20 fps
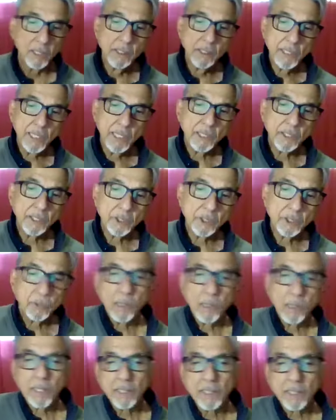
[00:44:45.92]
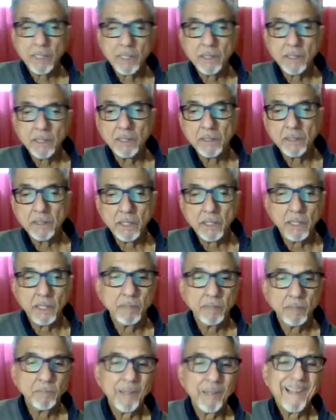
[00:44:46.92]
that Ishvara is
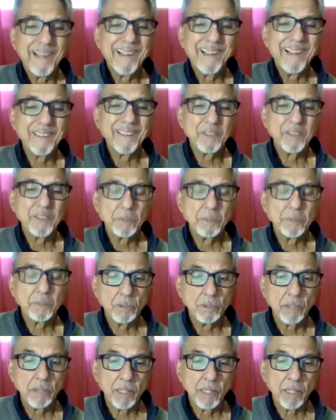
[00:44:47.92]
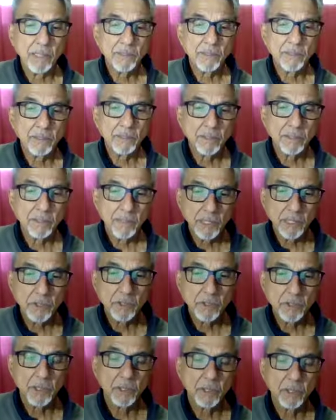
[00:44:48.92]
of attributeless
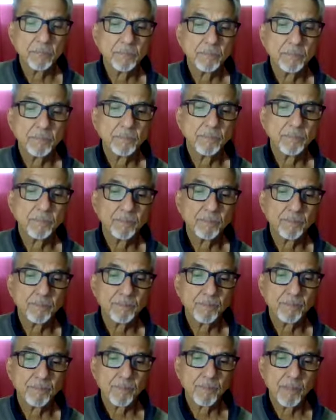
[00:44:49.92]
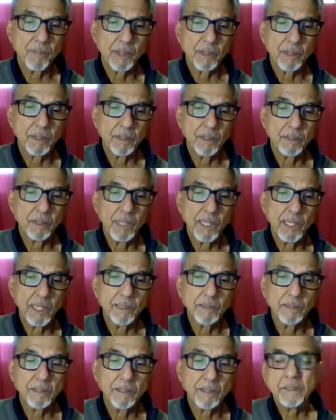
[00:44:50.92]
nature.
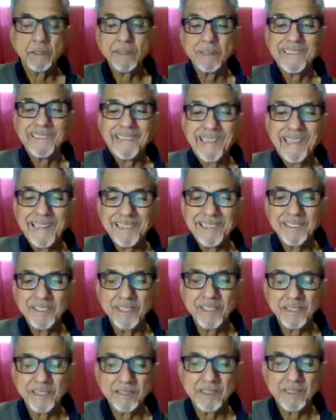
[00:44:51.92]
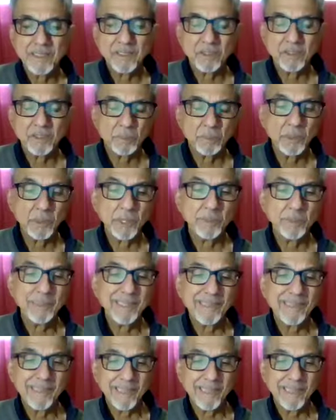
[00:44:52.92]
Okay, this intelligence, this supreme
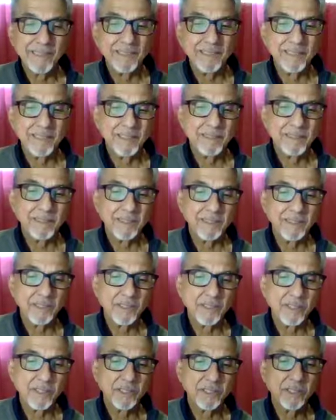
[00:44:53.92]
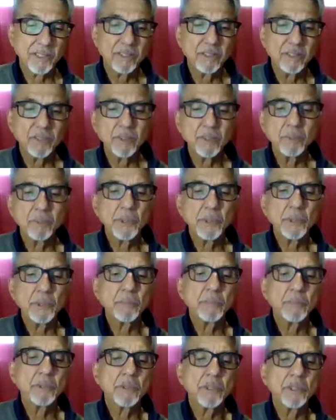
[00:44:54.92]
intelligence, is just a
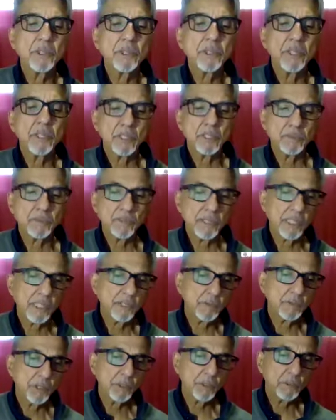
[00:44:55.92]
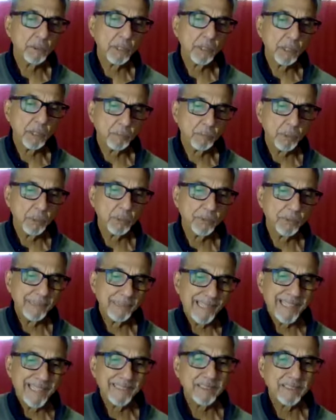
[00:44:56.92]
superimposition of sattva guna upon
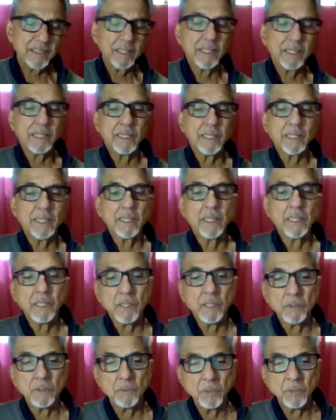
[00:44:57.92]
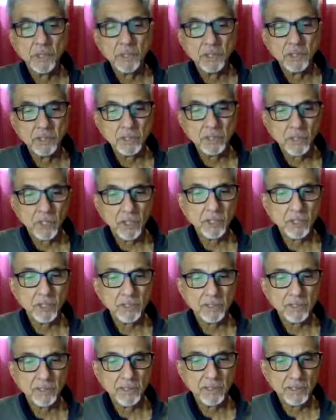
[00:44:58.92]
that which is conscious